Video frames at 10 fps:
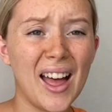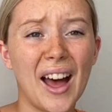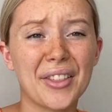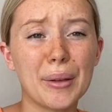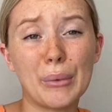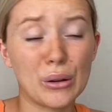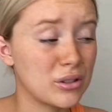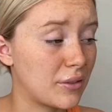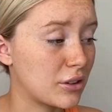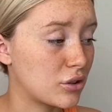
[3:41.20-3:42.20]
I think most
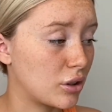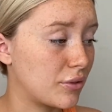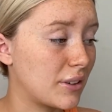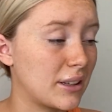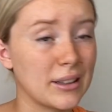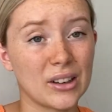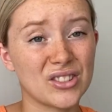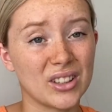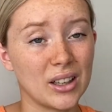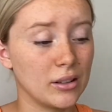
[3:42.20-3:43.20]
of the stuff is
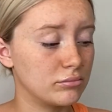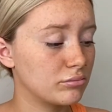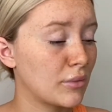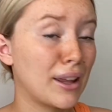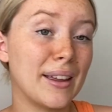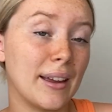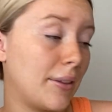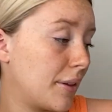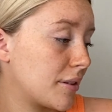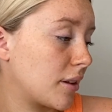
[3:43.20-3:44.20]
actually in
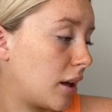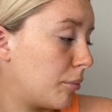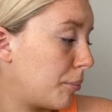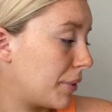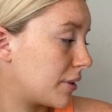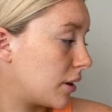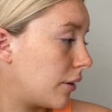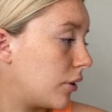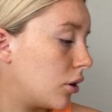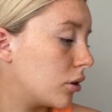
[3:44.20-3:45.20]
the same
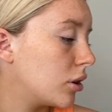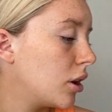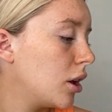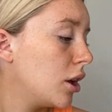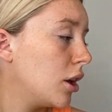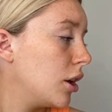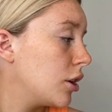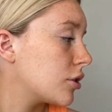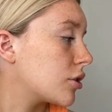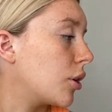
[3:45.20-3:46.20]
material
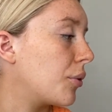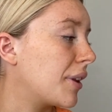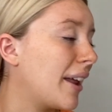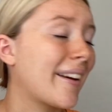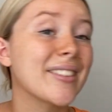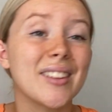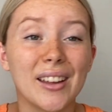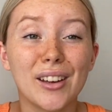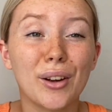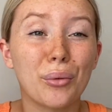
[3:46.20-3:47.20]
so the next
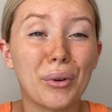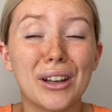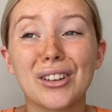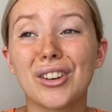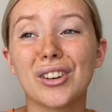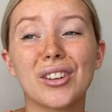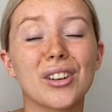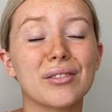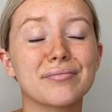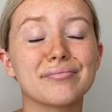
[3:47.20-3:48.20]
thing which
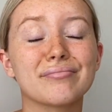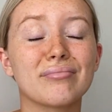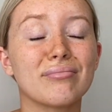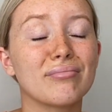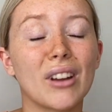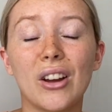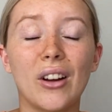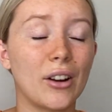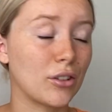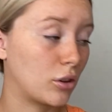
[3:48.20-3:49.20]
I just